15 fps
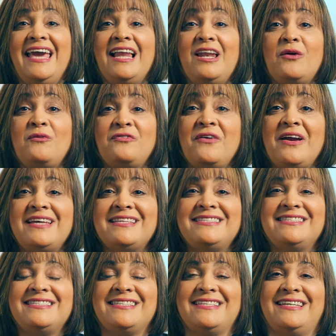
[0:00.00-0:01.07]
Hello
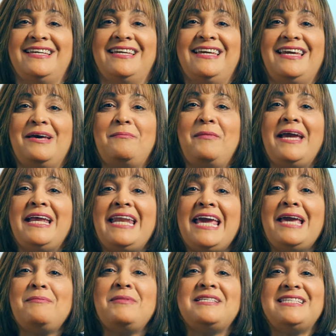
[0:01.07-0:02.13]
friends, my
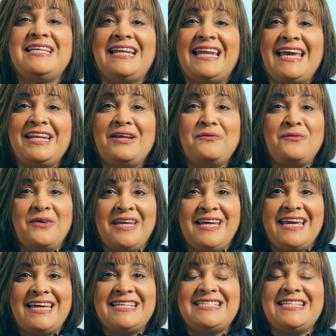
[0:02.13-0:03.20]
name is Elaine
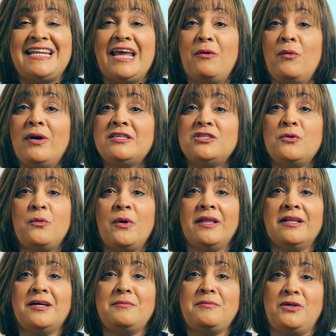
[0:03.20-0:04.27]
Enriquez and I want to
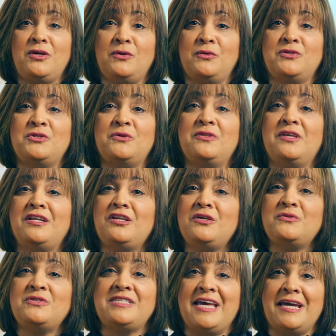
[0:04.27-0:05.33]
welcome you to the
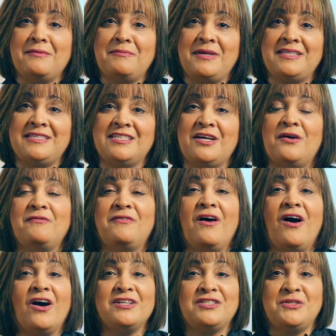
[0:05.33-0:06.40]
new segment of
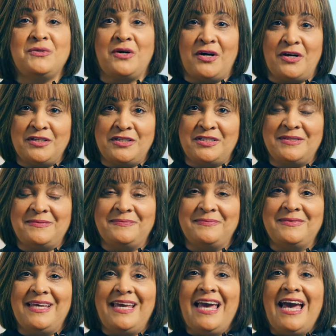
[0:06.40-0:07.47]
Heart to Heart.
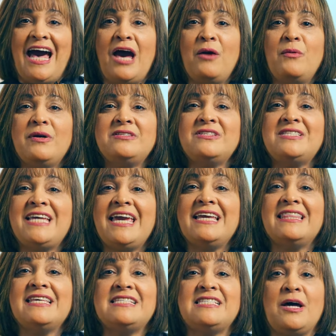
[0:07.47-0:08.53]
I want to take
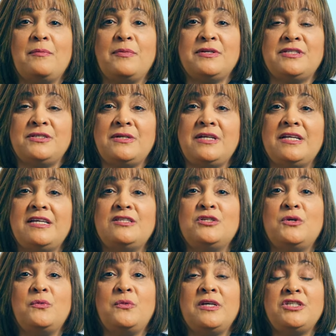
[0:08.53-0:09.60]
this opportunity
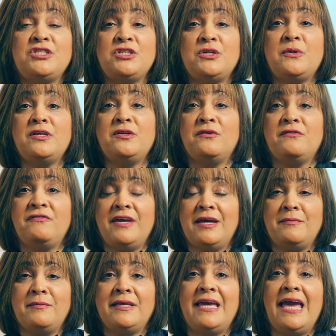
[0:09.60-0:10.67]
to wish you and your
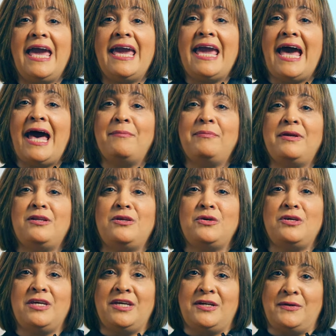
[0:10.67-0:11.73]
family a happy new
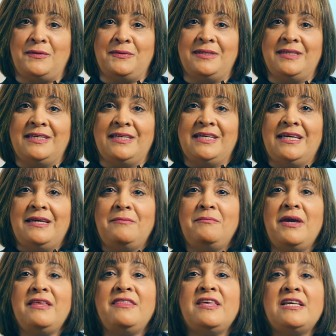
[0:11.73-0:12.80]
year.
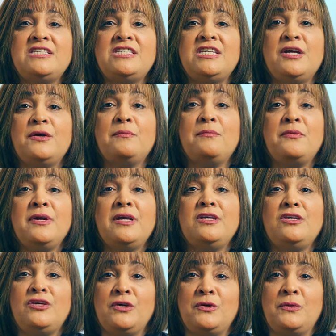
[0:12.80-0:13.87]
May this year
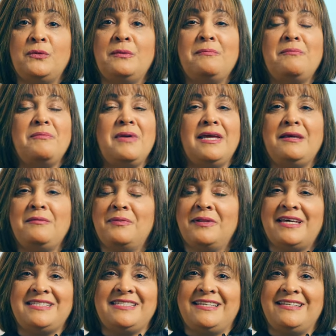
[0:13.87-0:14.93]
bring you many
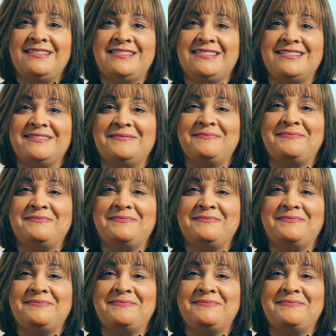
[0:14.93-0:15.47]
blessings.